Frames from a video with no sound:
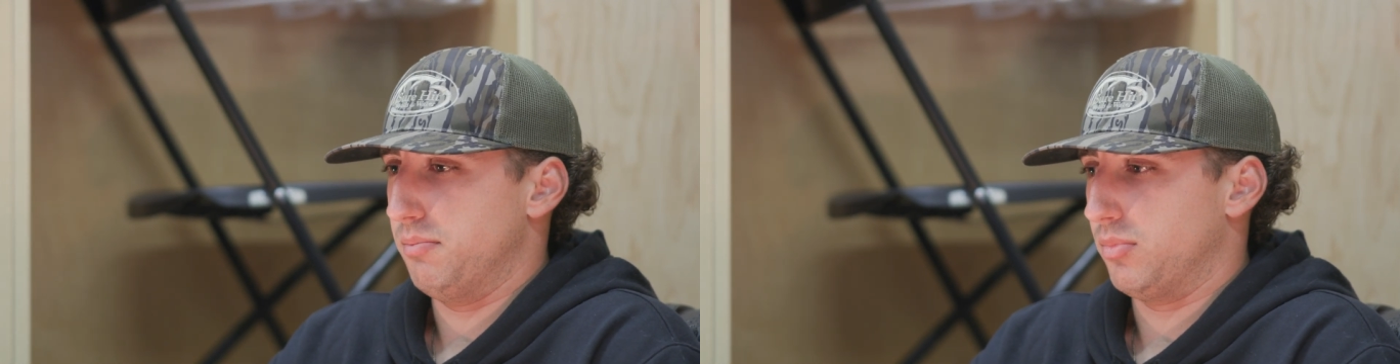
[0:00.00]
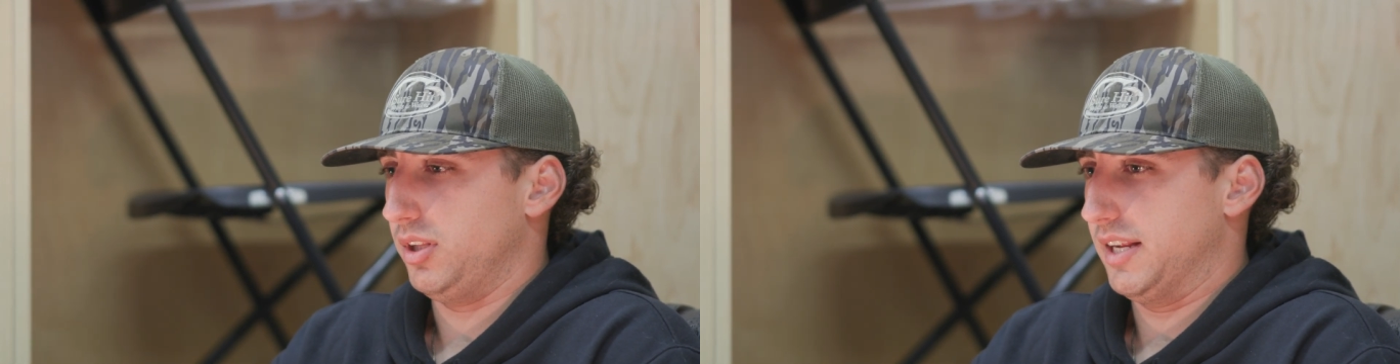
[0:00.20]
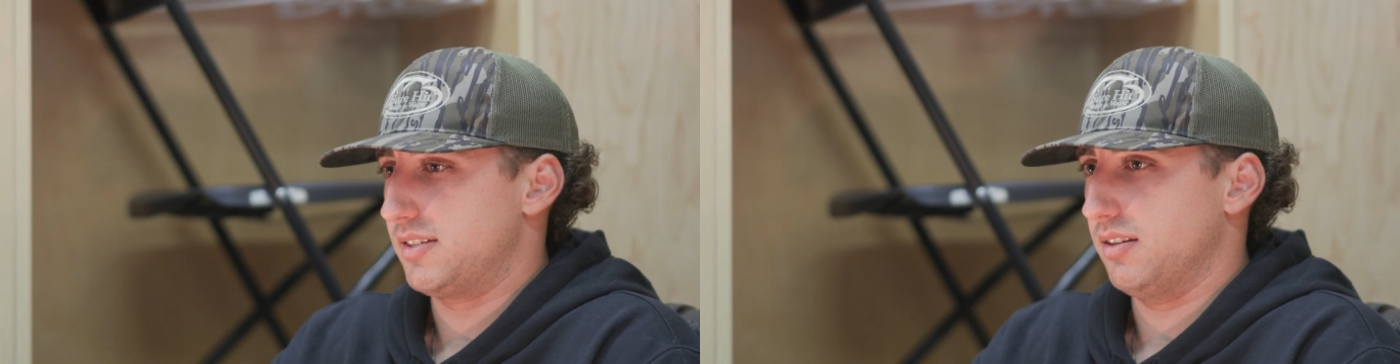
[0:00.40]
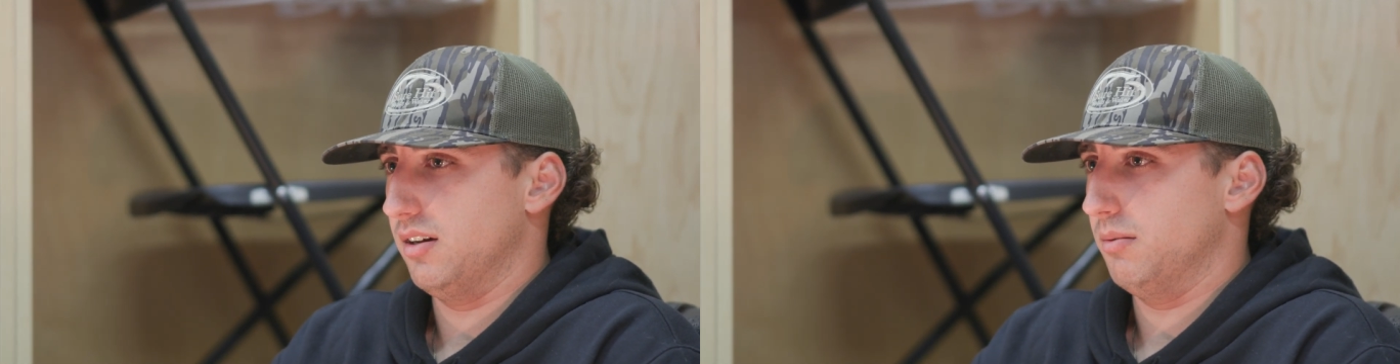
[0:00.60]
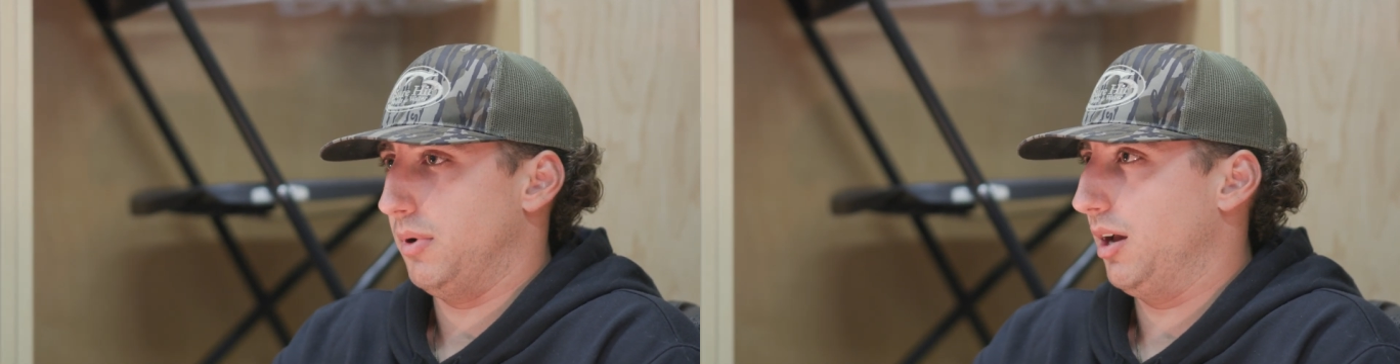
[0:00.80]
relates to
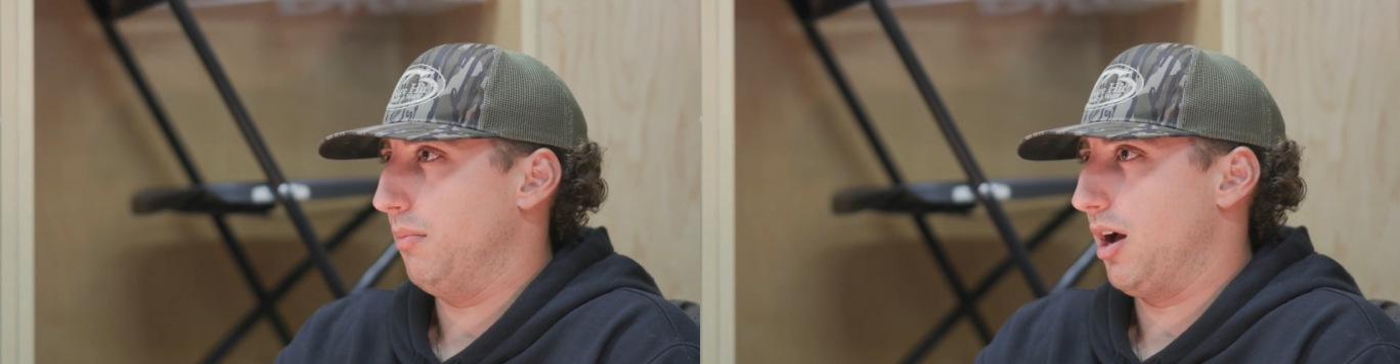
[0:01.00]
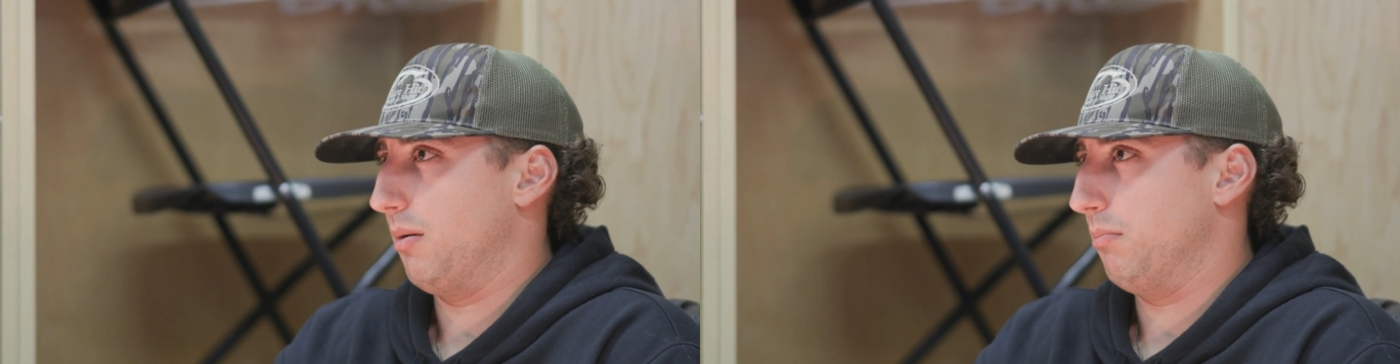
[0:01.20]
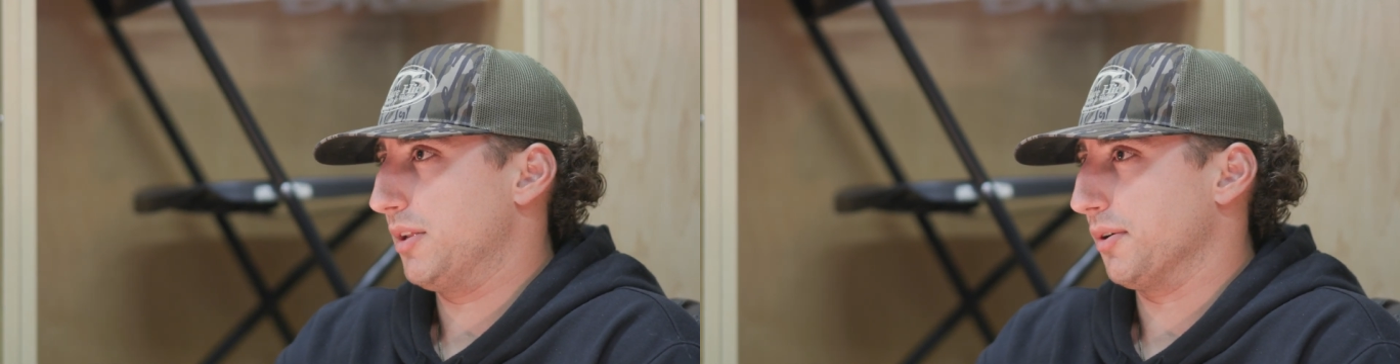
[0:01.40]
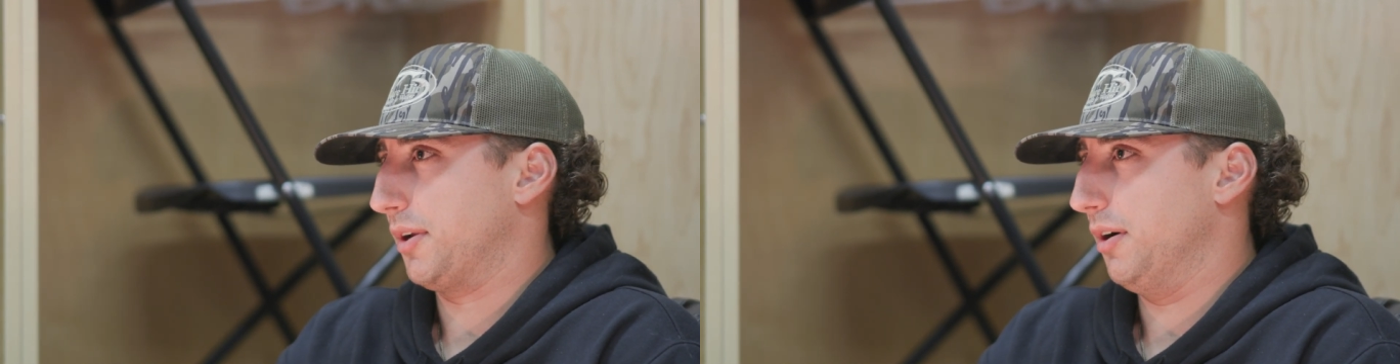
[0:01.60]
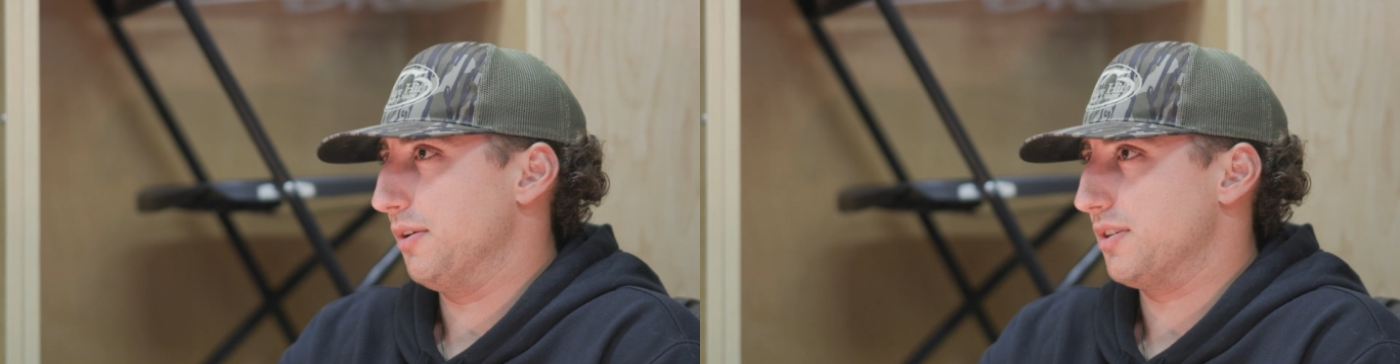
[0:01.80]
my mental
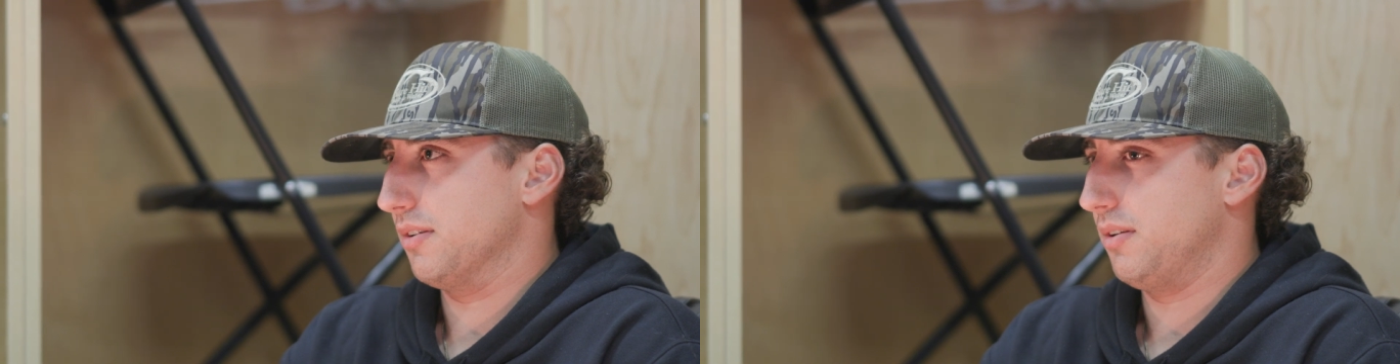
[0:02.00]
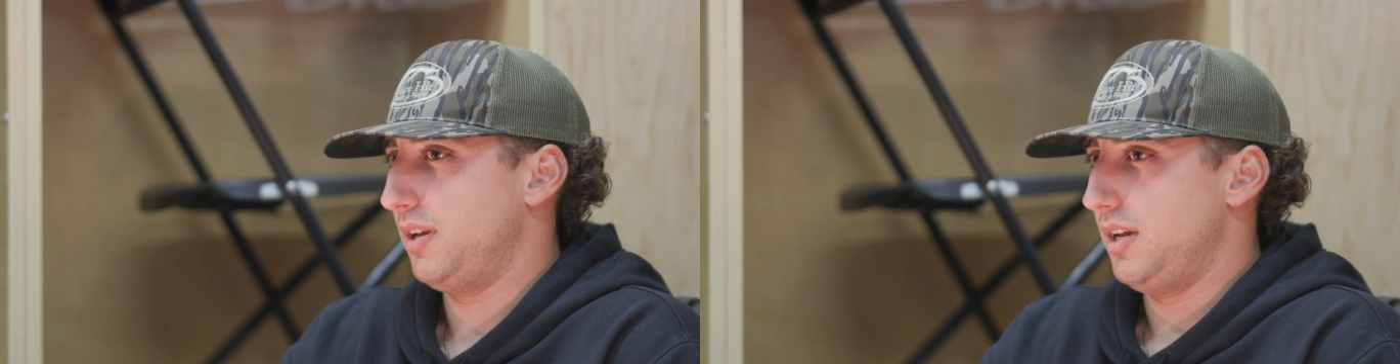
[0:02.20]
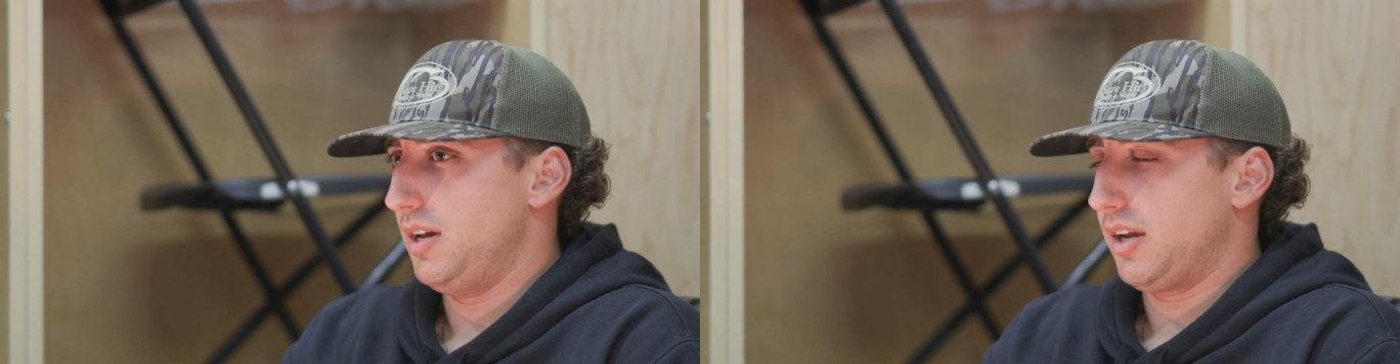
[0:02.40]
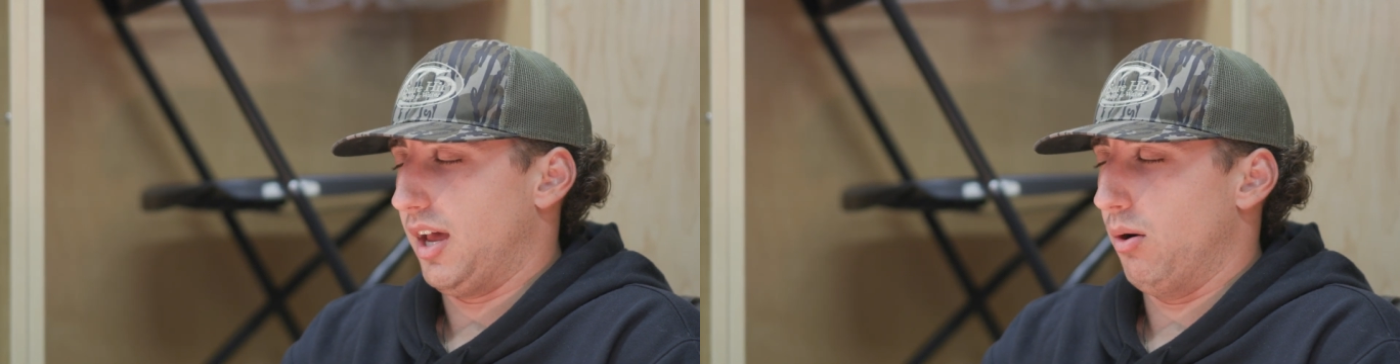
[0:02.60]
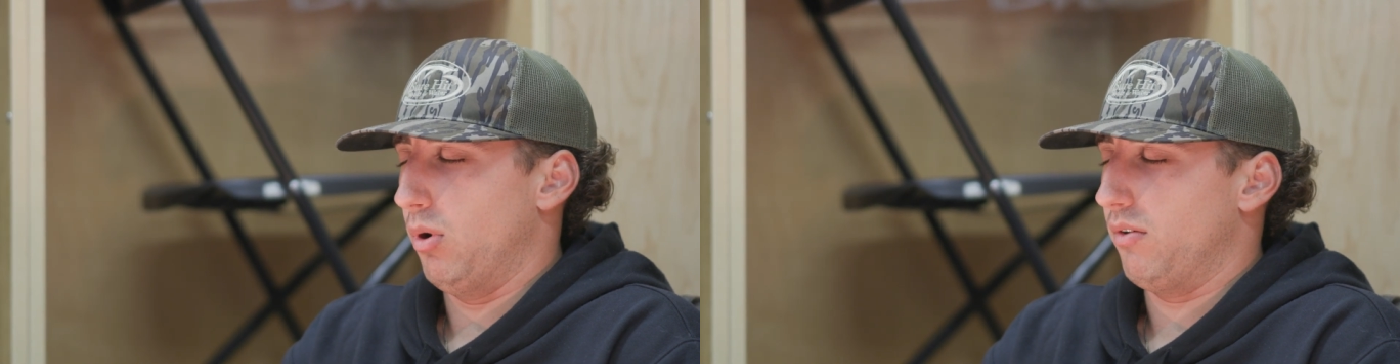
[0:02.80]
coach and
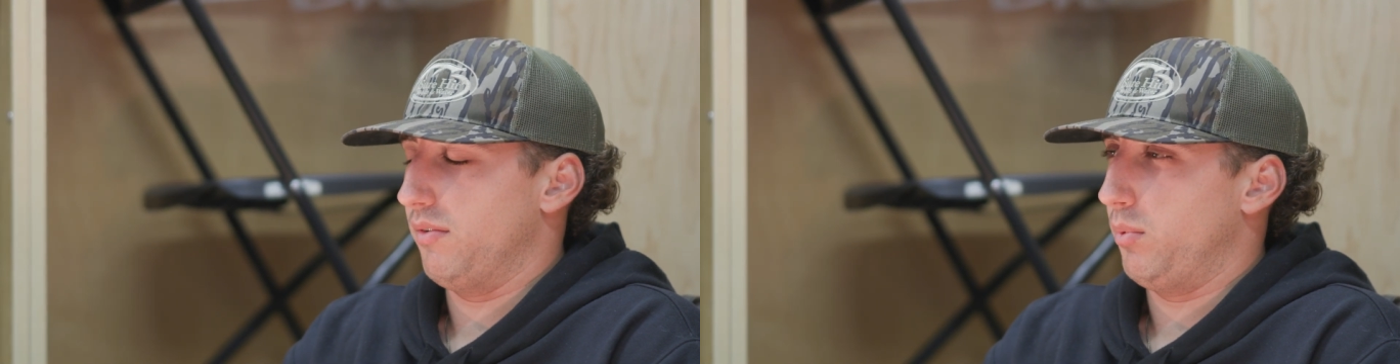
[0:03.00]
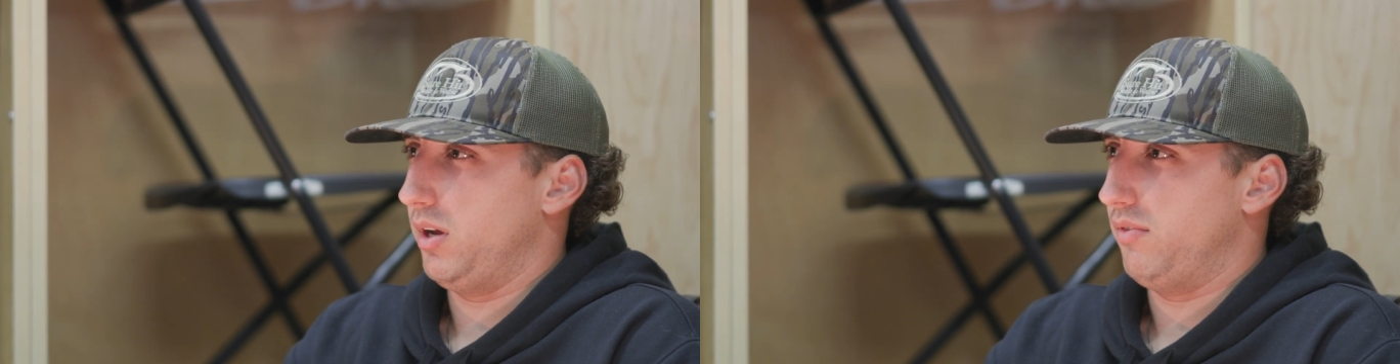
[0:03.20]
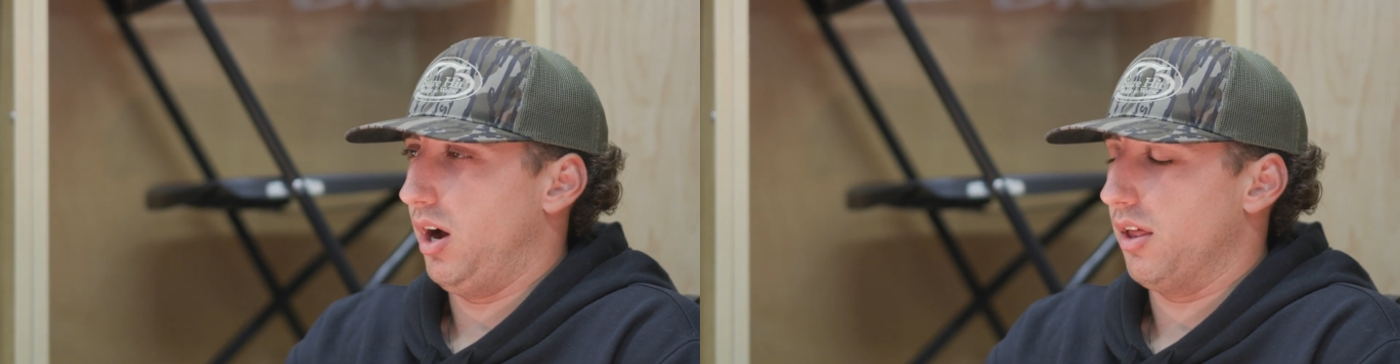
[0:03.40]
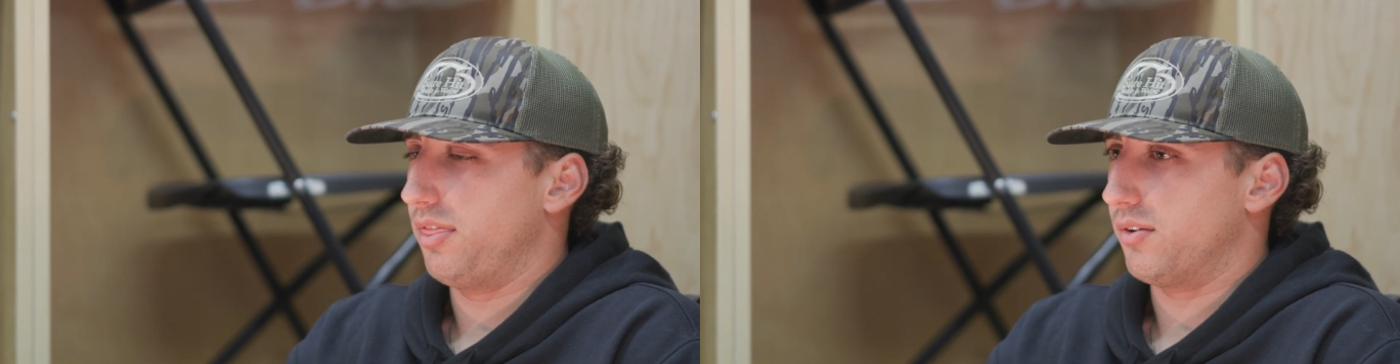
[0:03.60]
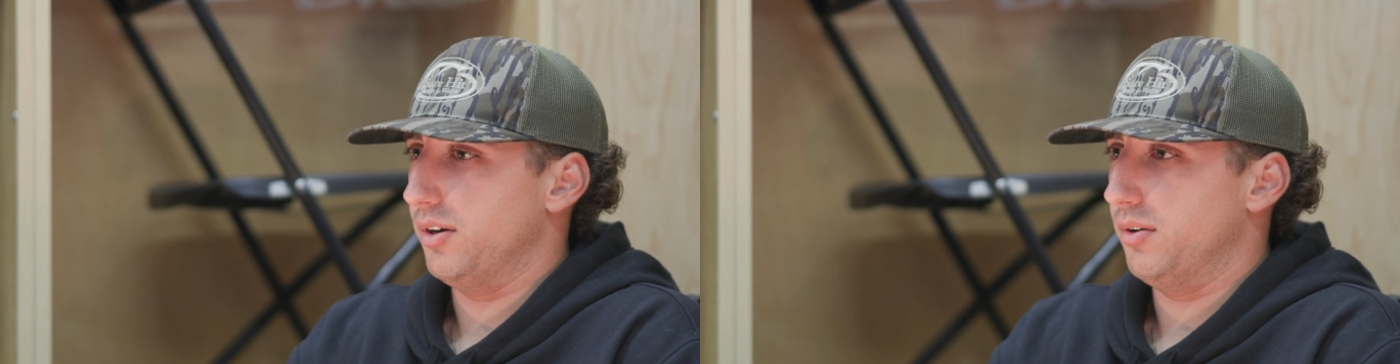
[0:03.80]
kind of what we've gone
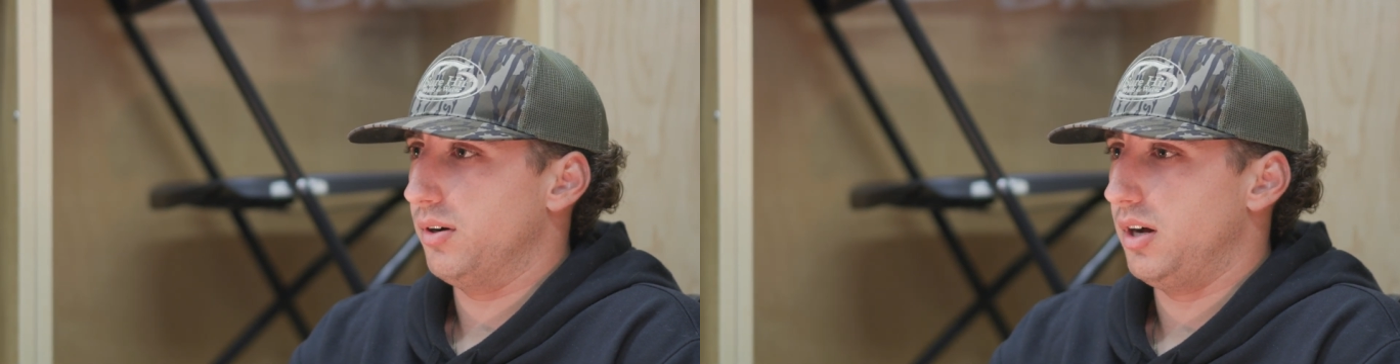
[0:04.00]
through,